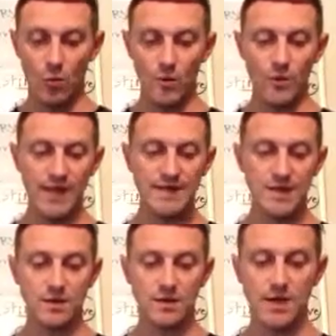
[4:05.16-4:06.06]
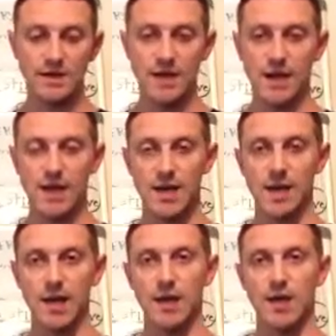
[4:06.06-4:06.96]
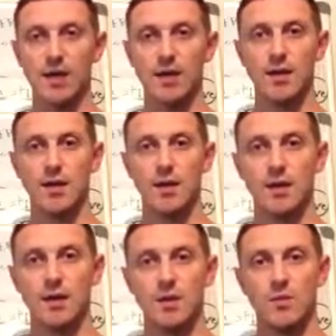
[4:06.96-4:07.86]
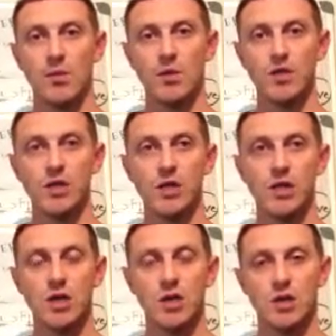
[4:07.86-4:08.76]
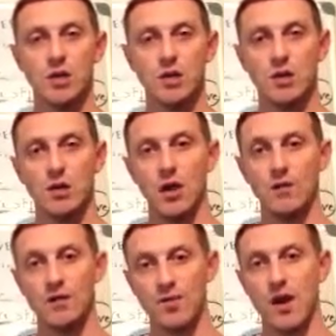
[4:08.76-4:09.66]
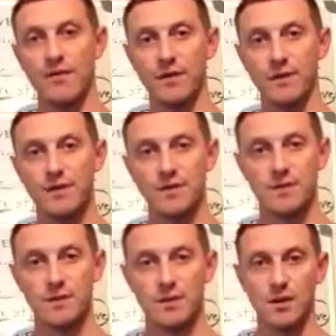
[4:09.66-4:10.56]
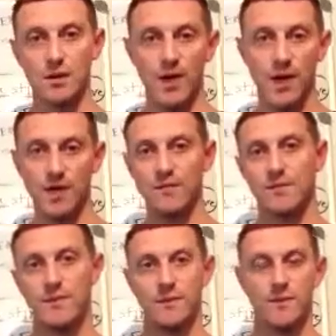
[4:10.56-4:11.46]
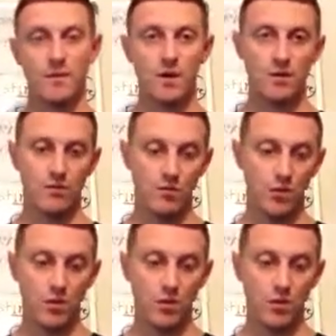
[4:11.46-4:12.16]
would basically take a portion of the profits that are made from